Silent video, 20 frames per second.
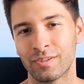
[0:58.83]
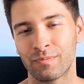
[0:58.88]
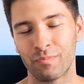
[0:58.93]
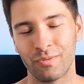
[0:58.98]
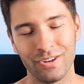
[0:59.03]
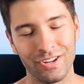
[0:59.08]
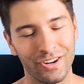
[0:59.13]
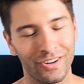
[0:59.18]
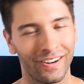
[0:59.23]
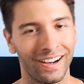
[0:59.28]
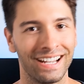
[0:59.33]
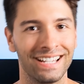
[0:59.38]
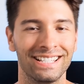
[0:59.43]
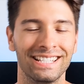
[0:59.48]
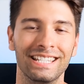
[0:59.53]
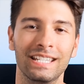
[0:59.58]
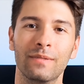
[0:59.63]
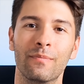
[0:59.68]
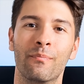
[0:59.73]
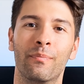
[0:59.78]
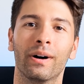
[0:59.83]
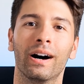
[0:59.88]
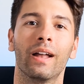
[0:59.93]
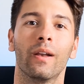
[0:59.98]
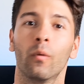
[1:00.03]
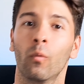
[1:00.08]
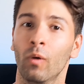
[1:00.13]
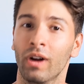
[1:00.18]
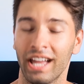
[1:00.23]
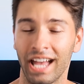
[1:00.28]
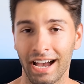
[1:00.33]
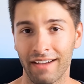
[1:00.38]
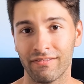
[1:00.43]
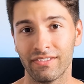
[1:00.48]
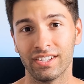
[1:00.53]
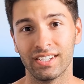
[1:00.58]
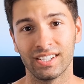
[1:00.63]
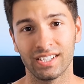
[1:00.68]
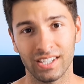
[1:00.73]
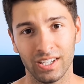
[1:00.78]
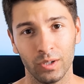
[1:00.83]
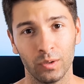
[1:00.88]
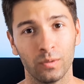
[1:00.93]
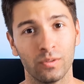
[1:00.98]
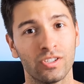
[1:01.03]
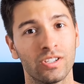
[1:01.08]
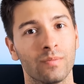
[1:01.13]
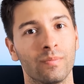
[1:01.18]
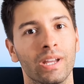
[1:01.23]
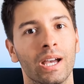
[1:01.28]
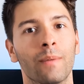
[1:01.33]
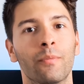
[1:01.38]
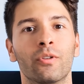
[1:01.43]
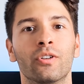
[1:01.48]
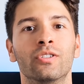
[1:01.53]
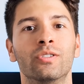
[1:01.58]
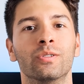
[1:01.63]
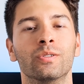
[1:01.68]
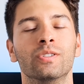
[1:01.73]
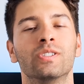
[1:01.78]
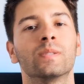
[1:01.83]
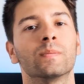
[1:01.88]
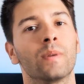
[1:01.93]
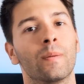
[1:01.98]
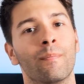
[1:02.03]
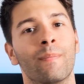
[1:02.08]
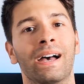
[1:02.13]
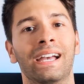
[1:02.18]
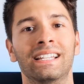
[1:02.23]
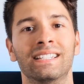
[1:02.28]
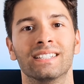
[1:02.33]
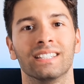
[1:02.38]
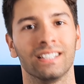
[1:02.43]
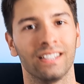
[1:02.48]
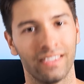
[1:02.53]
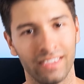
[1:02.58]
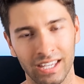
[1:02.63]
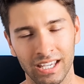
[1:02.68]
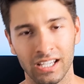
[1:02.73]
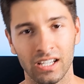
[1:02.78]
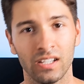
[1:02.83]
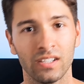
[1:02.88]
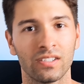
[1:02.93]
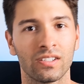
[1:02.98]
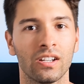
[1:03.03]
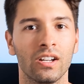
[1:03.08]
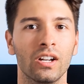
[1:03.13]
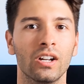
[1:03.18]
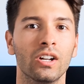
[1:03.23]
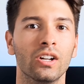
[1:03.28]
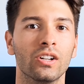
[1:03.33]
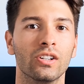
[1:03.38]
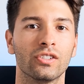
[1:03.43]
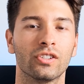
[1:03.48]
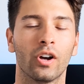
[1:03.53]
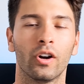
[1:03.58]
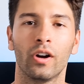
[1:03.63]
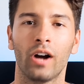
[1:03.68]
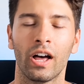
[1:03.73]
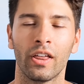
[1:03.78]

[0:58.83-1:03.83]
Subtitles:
pretty crazy, but we have the skills to be able to do some amazing things. So I